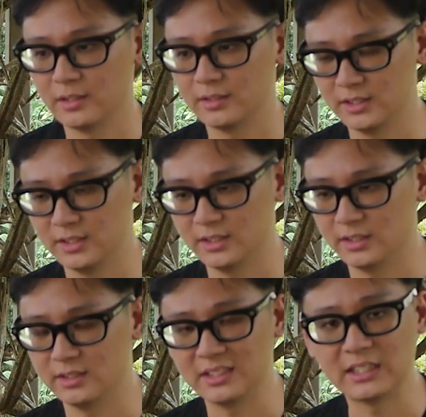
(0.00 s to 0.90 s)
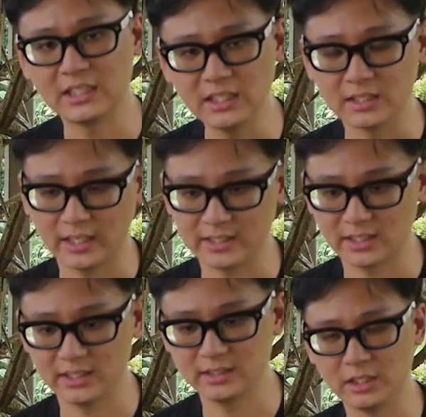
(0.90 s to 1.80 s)
the heat, as
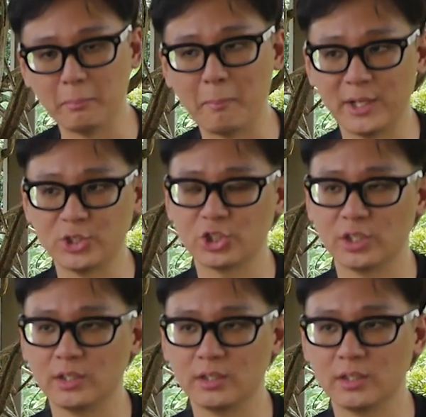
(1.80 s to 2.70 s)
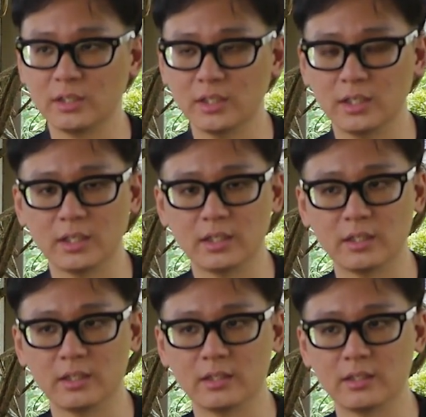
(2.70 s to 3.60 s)
I mention
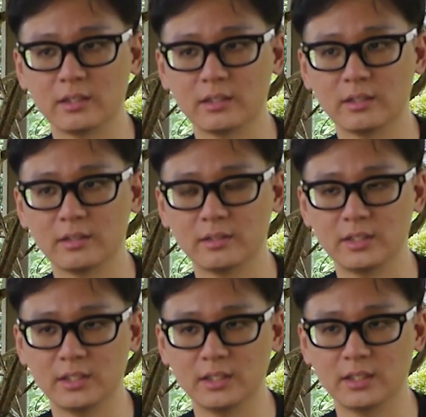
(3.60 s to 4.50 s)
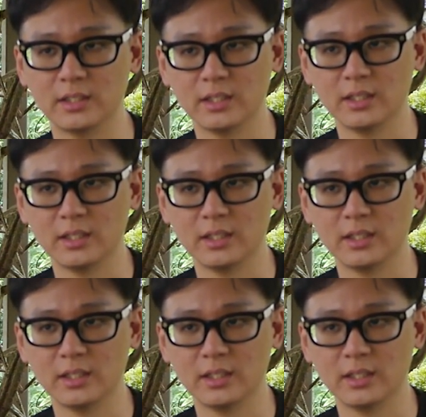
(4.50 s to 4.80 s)
in the